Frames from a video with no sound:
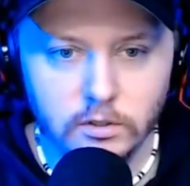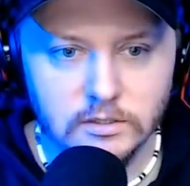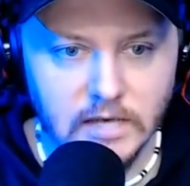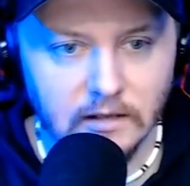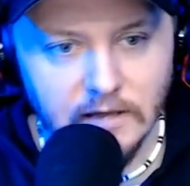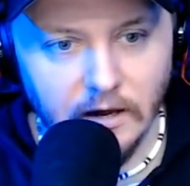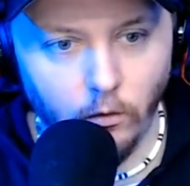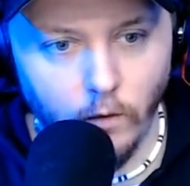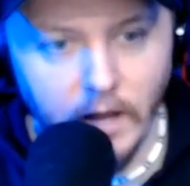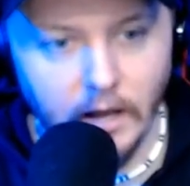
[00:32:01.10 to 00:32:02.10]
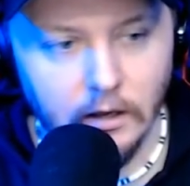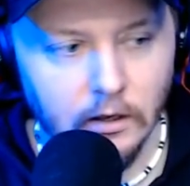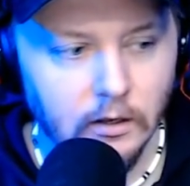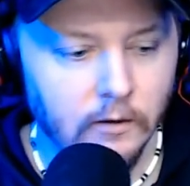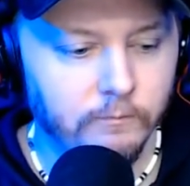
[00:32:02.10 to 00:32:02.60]
take that away.
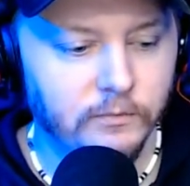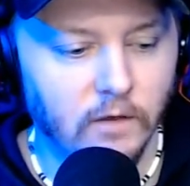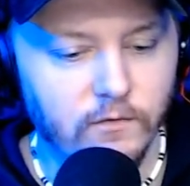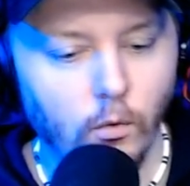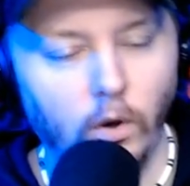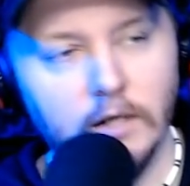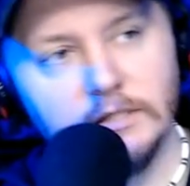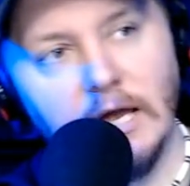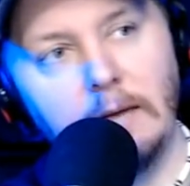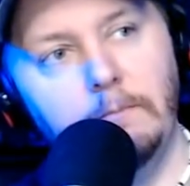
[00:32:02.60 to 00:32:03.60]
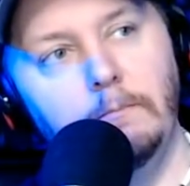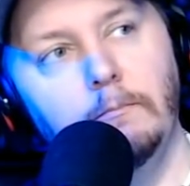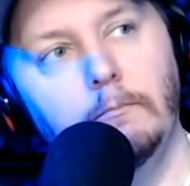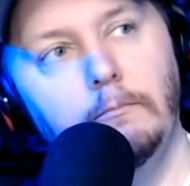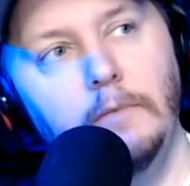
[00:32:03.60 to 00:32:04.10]
If you want to say,
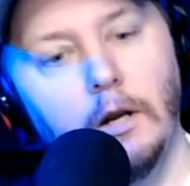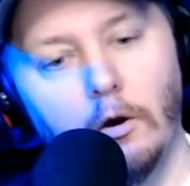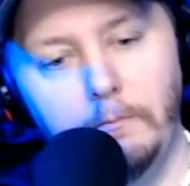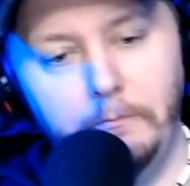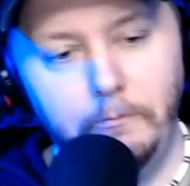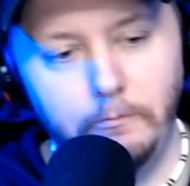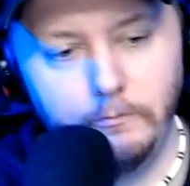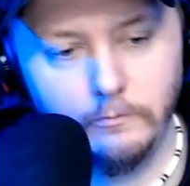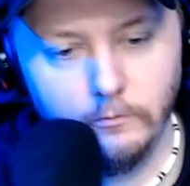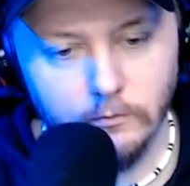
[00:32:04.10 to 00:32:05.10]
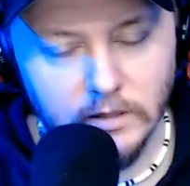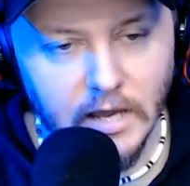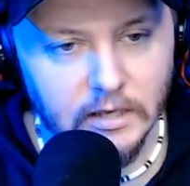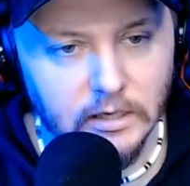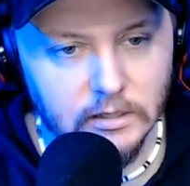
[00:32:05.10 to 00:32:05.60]
you know,
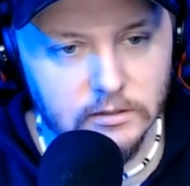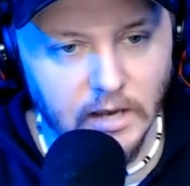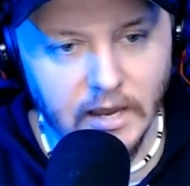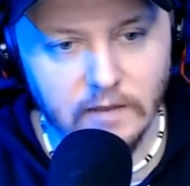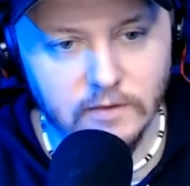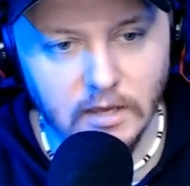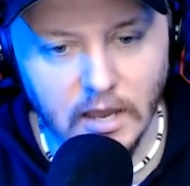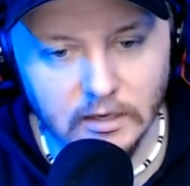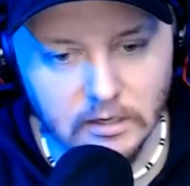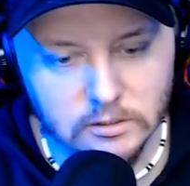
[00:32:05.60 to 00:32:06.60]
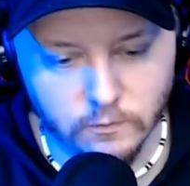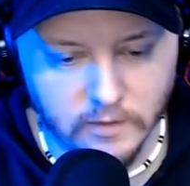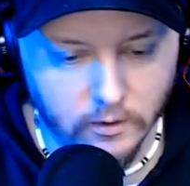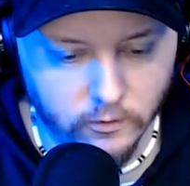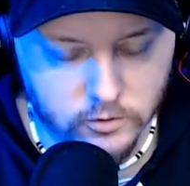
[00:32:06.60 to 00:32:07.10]
Yankees, I hate the Yankees for
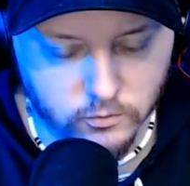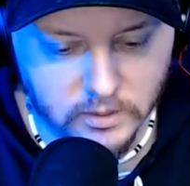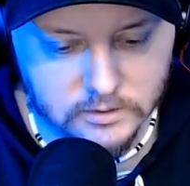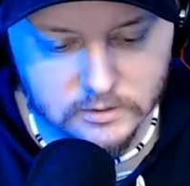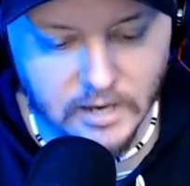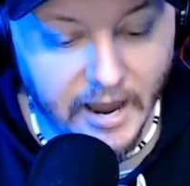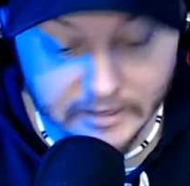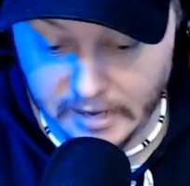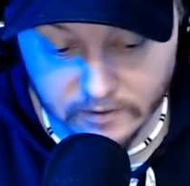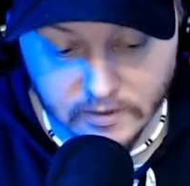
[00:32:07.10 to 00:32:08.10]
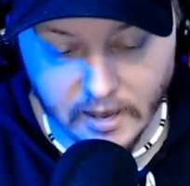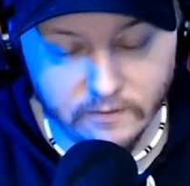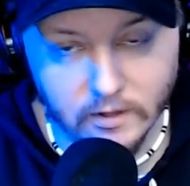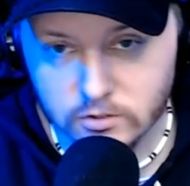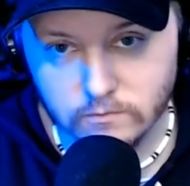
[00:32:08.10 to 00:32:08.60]
those reasons, I get that.
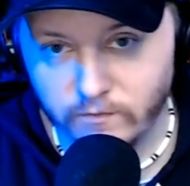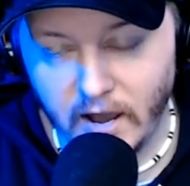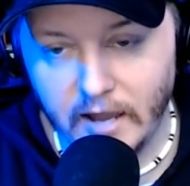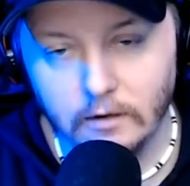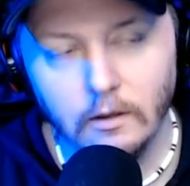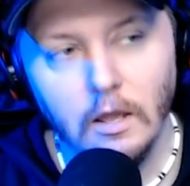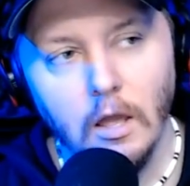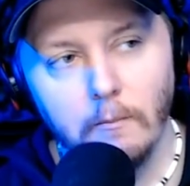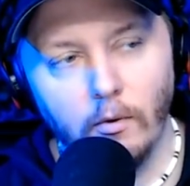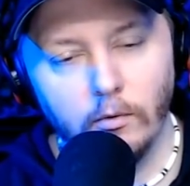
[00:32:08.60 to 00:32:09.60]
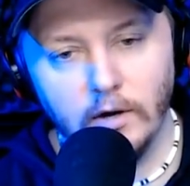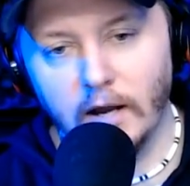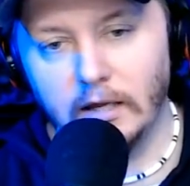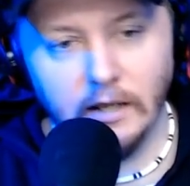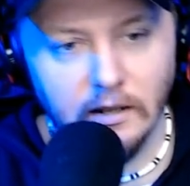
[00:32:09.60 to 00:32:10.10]
That's fine. But we're not
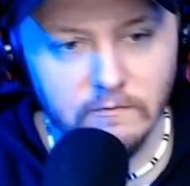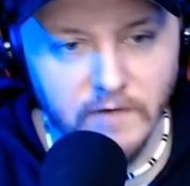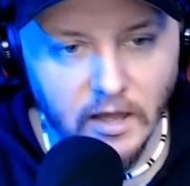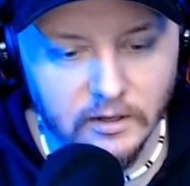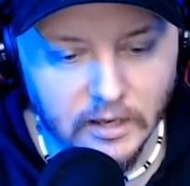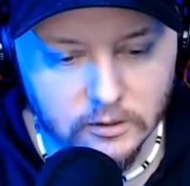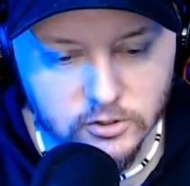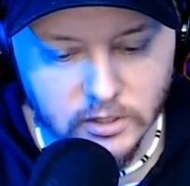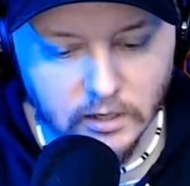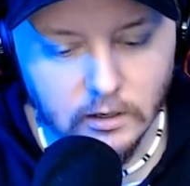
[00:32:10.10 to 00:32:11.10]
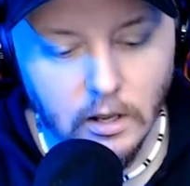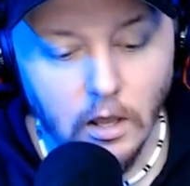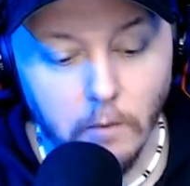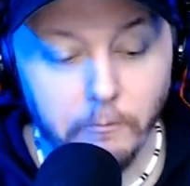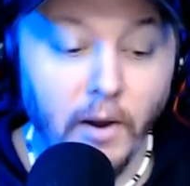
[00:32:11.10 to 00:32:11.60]
going to invalidate shit.
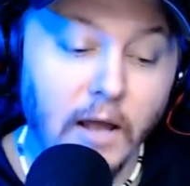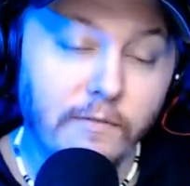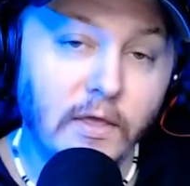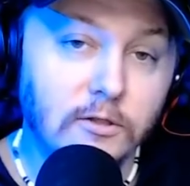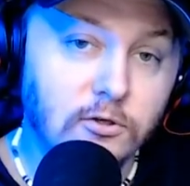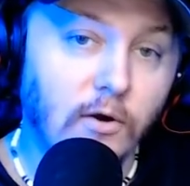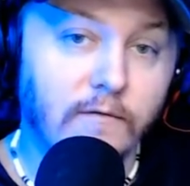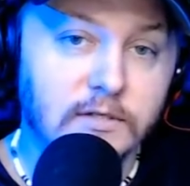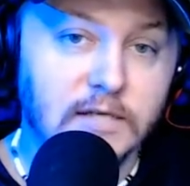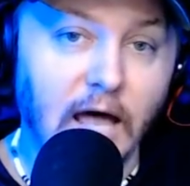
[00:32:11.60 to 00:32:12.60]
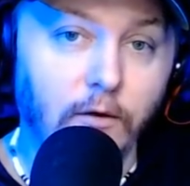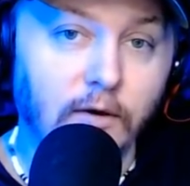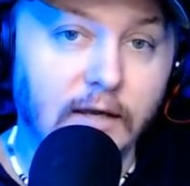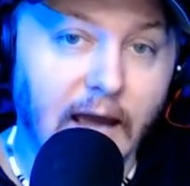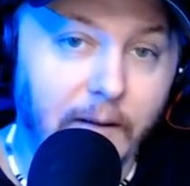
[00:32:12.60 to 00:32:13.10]
But they do have a salary
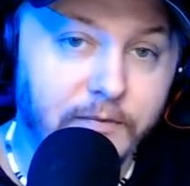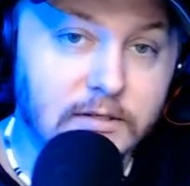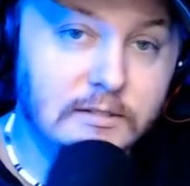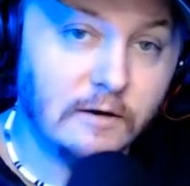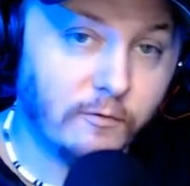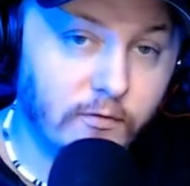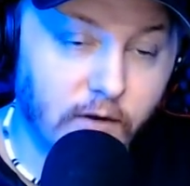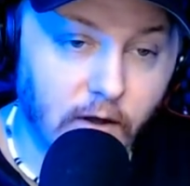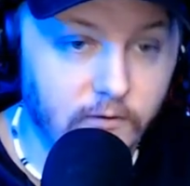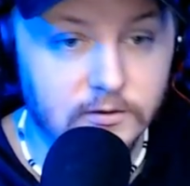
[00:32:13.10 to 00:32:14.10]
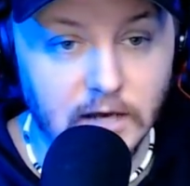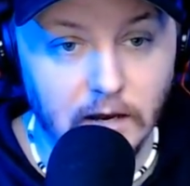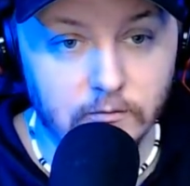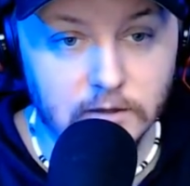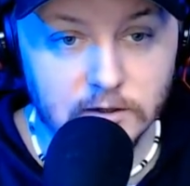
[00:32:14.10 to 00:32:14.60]
cap that's different than other
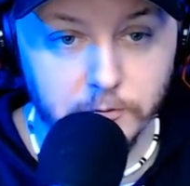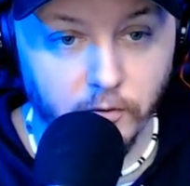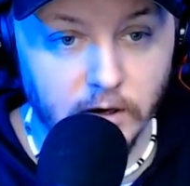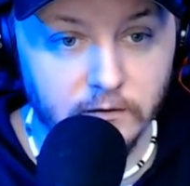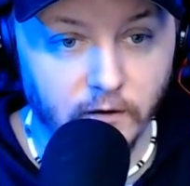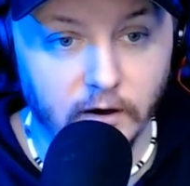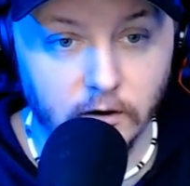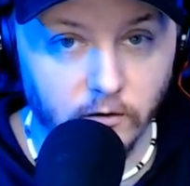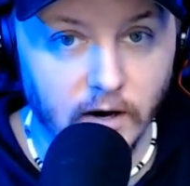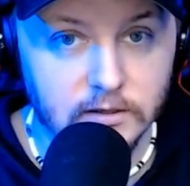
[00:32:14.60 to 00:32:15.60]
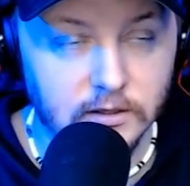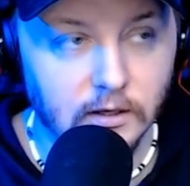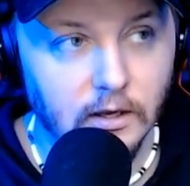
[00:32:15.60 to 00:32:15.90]
teams. It's pretty fucking crazy.